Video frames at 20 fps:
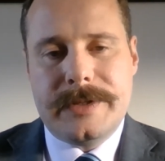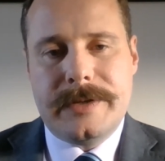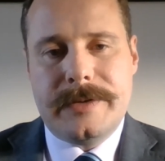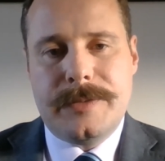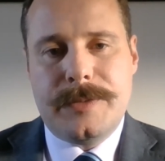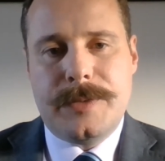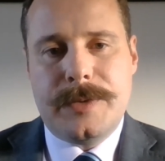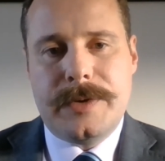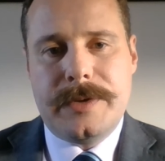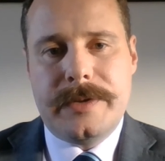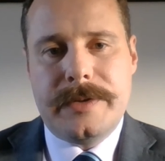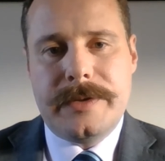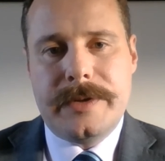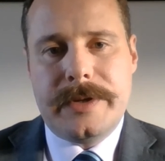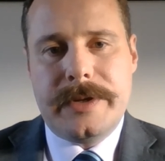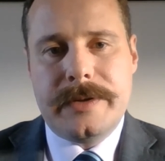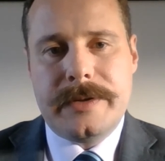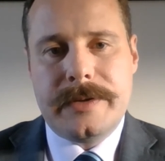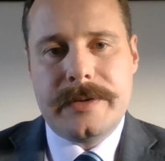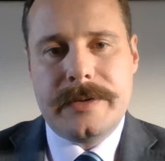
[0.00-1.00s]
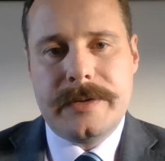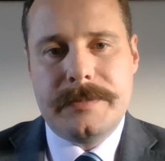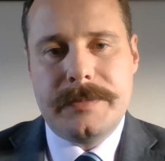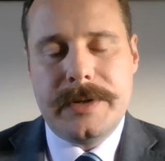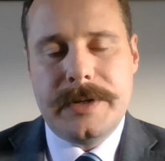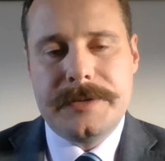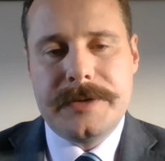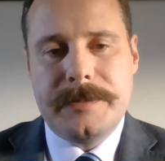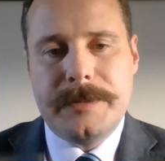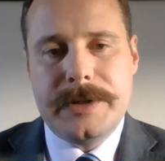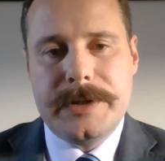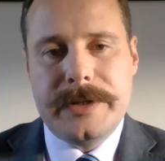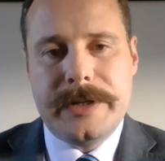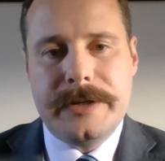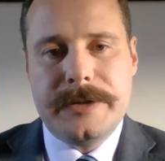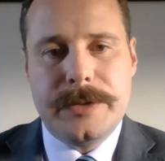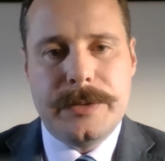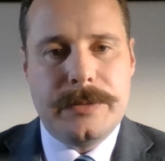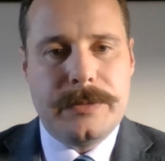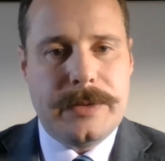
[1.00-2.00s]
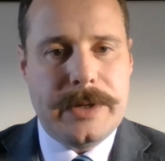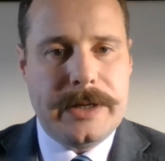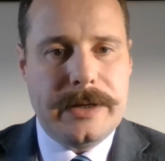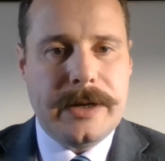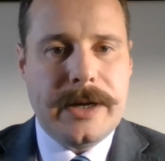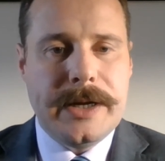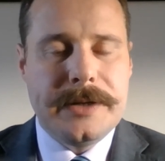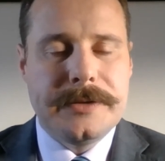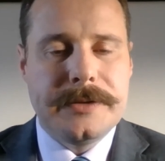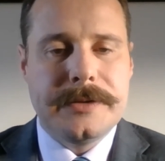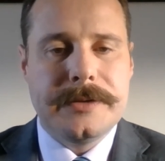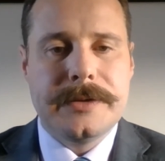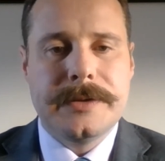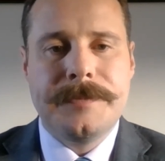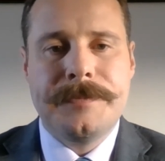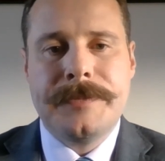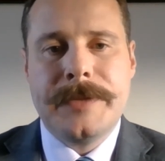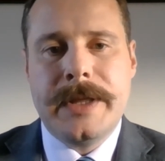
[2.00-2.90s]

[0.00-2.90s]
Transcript: ordered that the police commissioner issue a license.